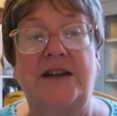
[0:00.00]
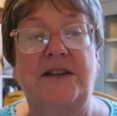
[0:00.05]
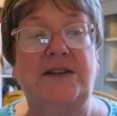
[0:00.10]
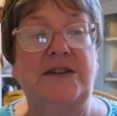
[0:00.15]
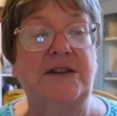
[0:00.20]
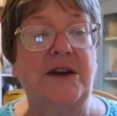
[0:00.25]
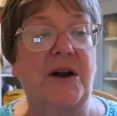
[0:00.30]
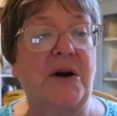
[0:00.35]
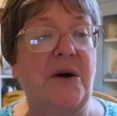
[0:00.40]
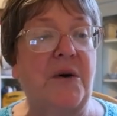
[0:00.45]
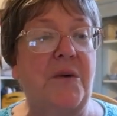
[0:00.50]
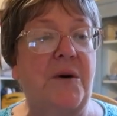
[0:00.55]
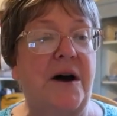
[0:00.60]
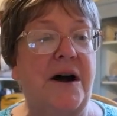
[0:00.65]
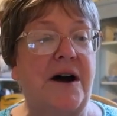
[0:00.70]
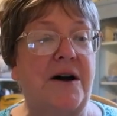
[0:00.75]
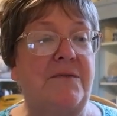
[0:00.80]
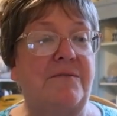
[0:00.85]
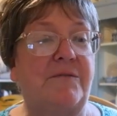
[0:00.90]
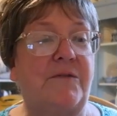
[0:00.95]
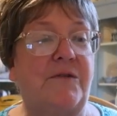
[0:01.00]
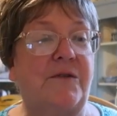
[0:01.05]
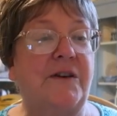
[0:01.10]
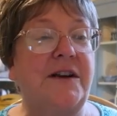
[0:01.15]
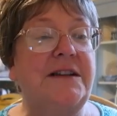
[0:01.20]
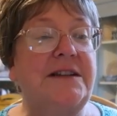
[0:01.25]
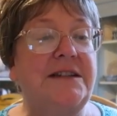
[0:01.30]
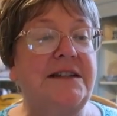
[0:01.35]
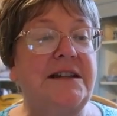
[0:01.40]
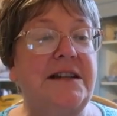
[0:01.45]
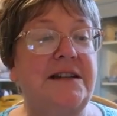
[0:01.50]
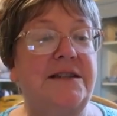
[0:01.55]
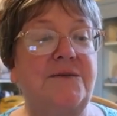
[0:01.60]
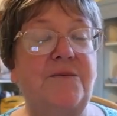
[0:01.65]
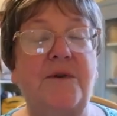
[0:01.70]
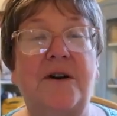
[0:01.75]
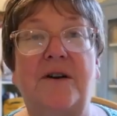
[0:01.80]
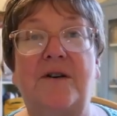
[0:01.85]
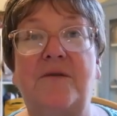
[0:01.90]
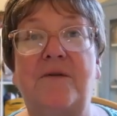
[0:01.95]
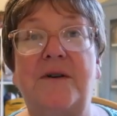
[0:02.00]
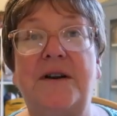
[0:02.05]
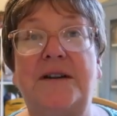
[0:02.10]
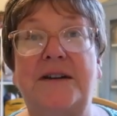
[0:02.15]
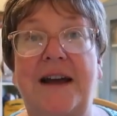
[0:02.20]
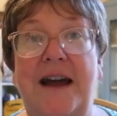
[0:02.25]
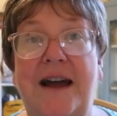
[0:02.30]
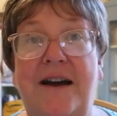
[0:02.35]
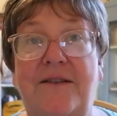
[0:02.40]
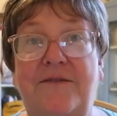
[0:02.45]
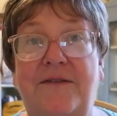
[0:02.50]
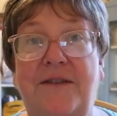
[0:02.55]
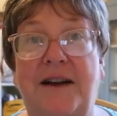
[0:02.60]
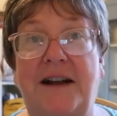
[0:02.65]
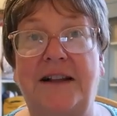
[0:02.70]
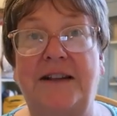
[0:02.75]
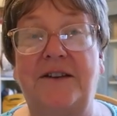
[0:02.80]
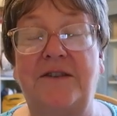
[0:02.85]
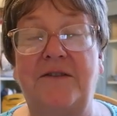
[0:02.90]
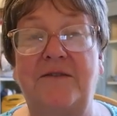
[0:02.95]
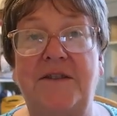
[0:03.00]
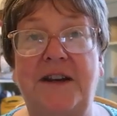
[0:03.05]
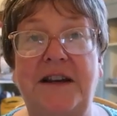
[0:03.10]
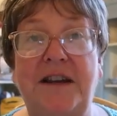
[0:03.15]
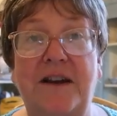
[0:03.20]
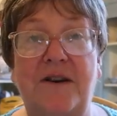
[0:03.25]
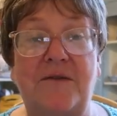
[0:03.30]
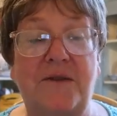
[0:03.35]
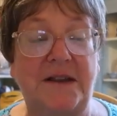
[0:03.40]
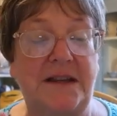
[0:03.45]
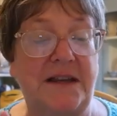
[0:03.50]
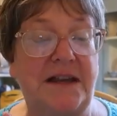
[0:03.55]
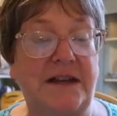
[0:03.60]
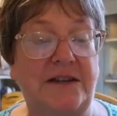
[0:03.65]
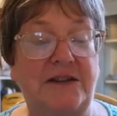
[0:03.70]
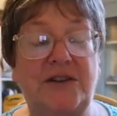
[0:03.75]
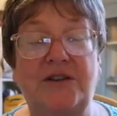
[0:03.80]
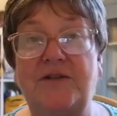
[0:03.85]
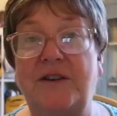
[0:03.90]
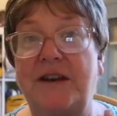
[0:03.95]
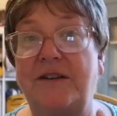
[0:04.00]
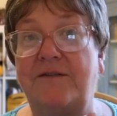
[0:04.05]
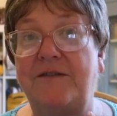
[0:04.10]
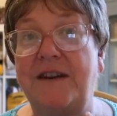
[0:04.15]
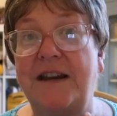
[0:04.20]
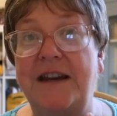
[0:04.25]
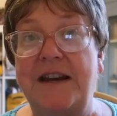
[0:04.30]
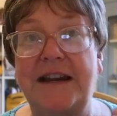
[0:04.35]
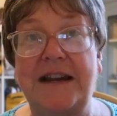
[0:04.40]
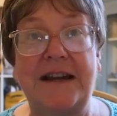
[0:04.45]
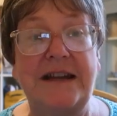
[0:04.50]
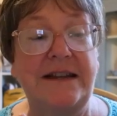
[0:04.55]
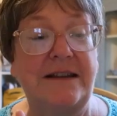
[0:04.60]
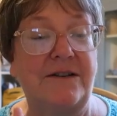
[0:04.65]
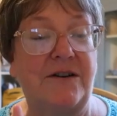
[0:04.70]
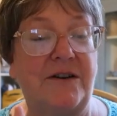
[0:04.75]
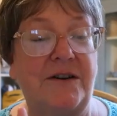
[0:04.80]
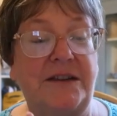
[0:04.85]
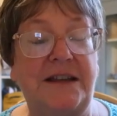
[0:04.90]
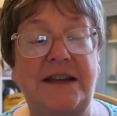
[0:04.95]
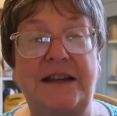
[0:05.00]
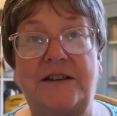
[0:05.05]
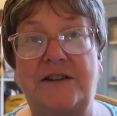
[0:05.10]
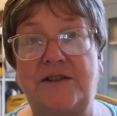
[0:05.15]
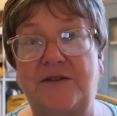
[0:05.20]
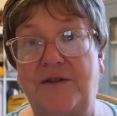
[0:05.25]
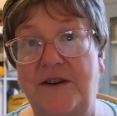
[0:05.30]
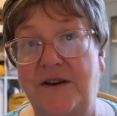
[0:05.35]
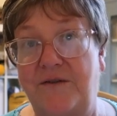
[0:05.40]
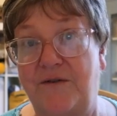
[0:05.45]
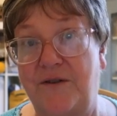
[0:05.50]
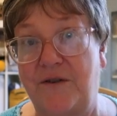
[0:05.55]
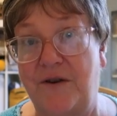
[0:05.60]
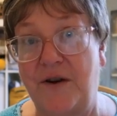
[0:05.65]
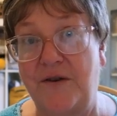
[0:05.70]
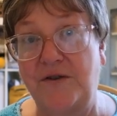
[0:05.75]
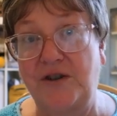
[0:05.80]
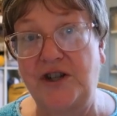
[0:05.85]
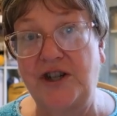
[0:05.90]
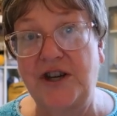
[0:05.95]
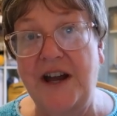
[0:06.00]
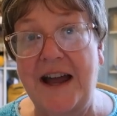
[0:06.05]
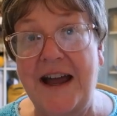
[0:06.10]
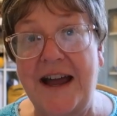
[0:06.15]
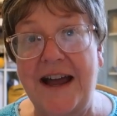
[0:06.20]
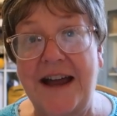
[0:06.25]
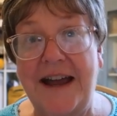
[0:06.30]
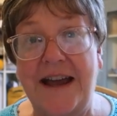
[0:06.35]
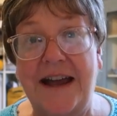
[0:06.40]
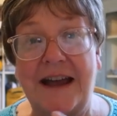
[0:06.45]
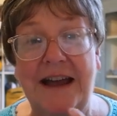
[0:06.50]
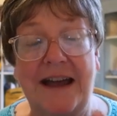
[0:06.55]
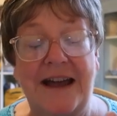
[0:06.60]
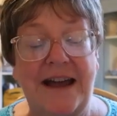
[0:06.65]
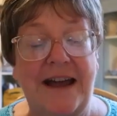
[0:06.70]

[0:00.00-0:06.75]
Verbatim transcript: So um, for instance, we are going to have a little video on the history of knitting, on the history of crochet.